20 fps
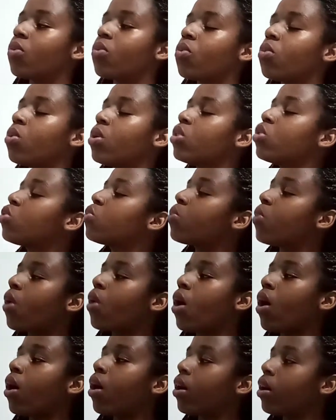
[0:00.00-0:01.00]
What's
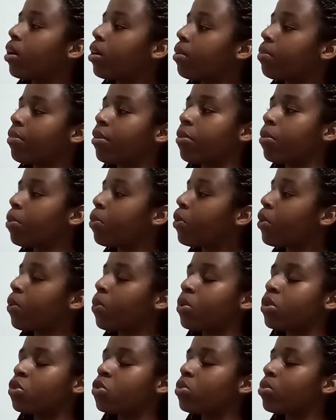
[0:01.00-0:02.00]
wrong, baby boy?
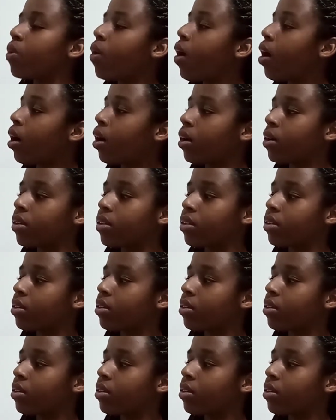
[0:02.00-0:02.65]
What's wrong?